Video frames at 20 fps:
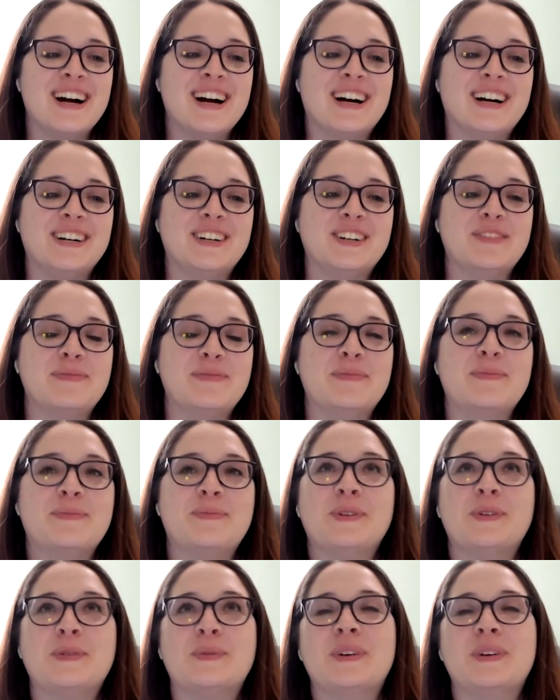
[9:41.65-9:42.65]

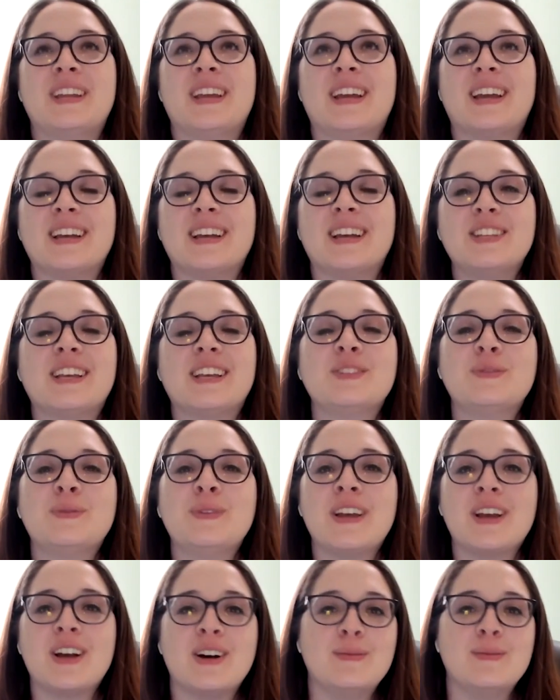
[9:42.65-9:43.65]
But when it, I guess
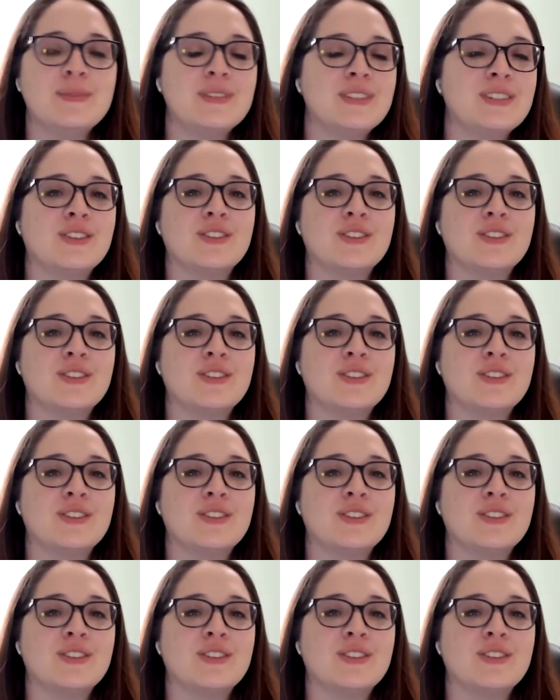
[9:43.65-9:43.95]
when it comes